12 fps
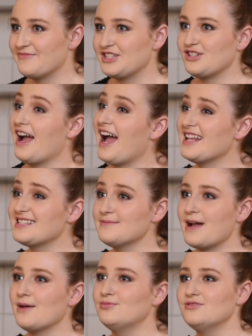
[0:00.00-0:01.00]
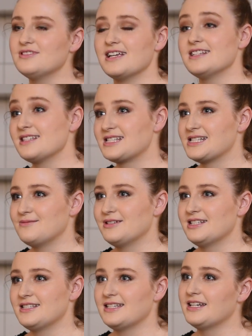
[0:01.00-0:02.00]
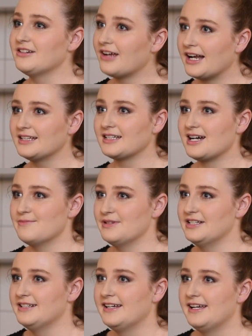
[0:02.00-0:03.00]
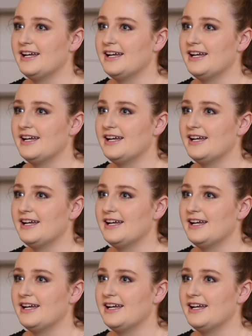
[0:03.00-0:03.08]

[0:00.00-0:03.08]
So I had some apples and some cinnamon sitting around in the cupboard,